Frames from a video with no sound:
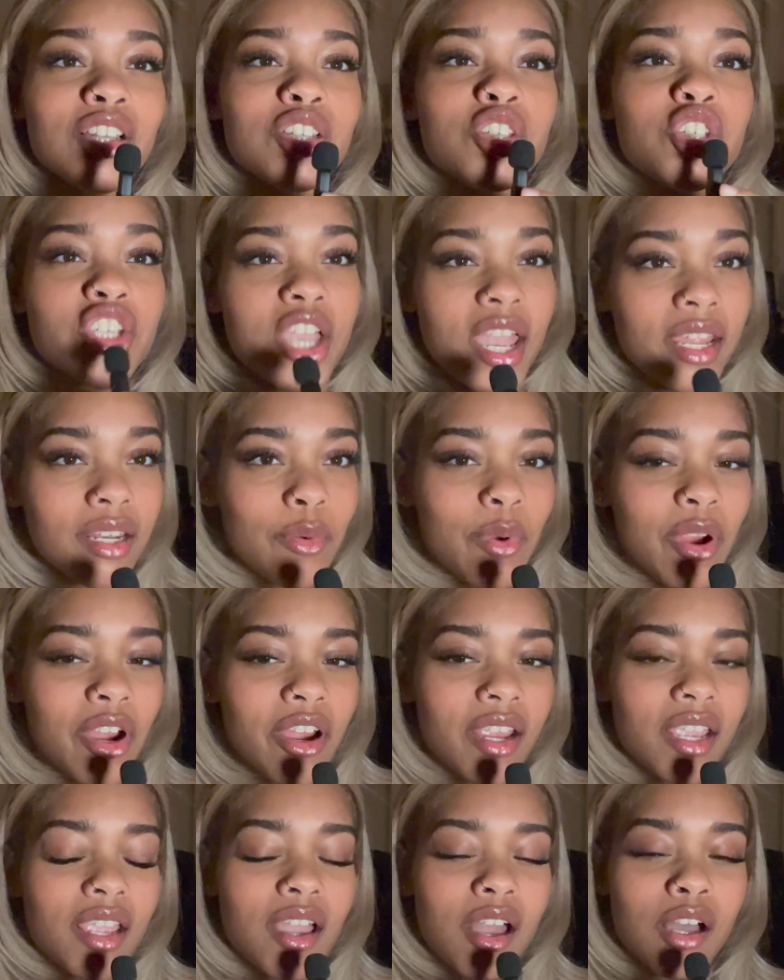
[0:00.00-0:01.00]

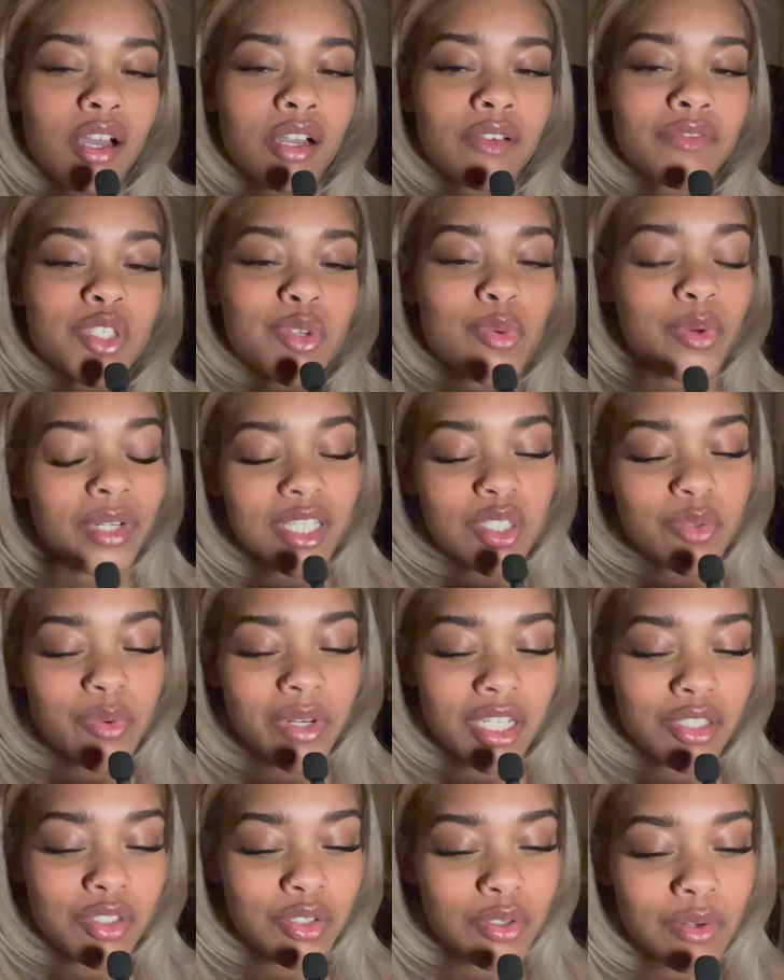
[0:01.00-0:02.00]
January of
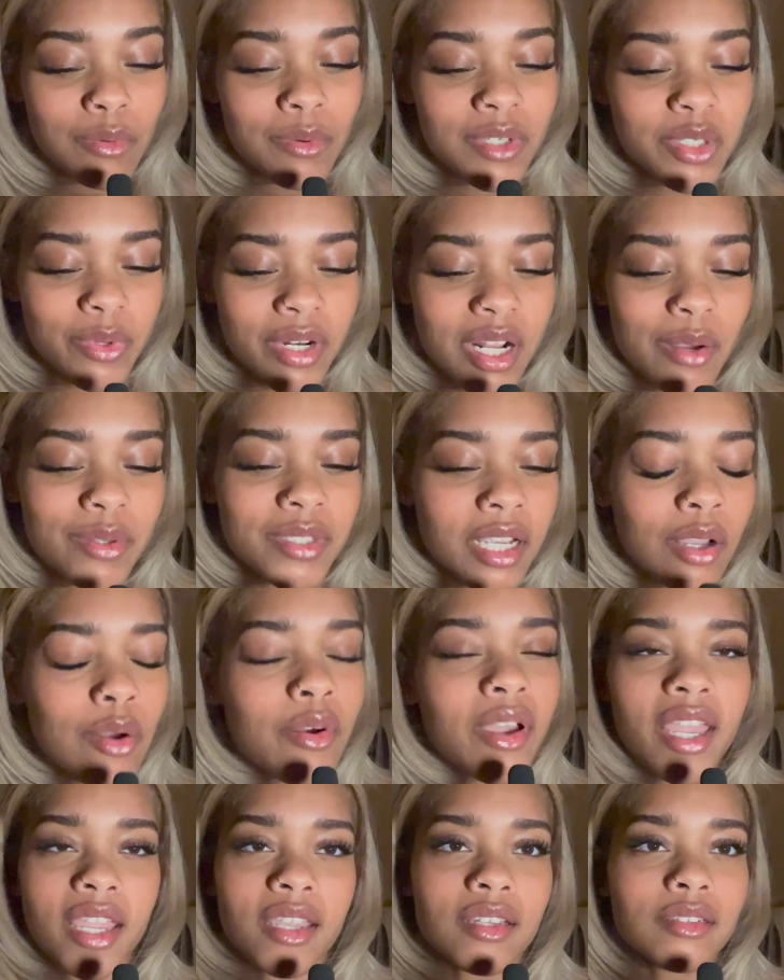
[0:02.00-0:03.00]
2022 was when I was like,
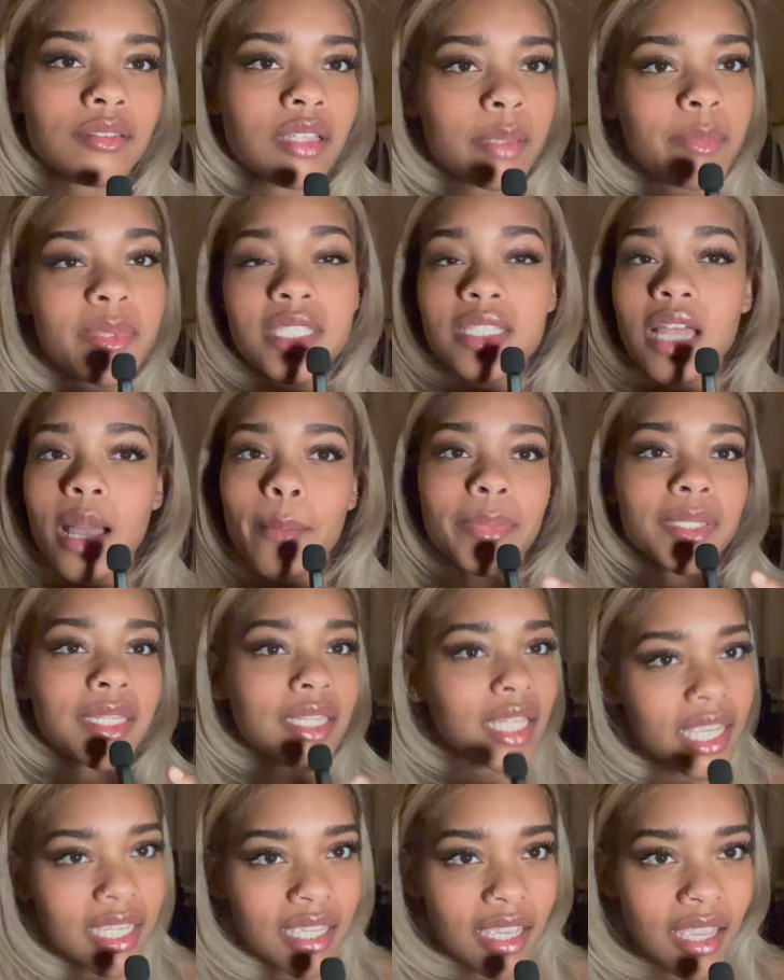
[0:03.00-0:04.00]
okay, let me stop
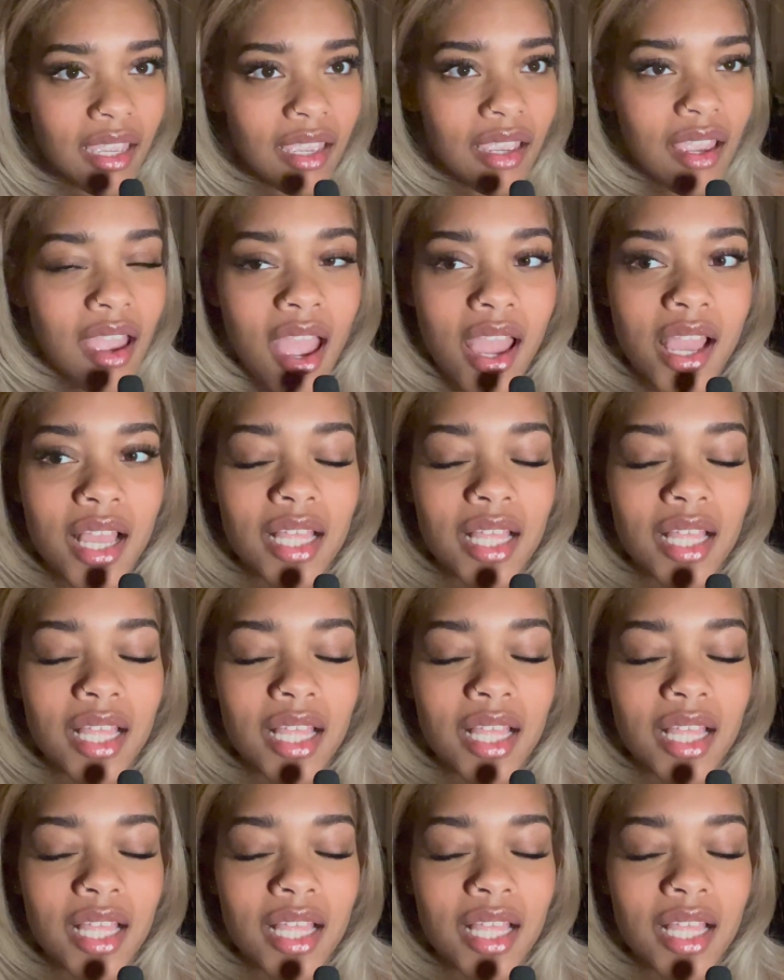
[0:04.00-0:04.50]
playing.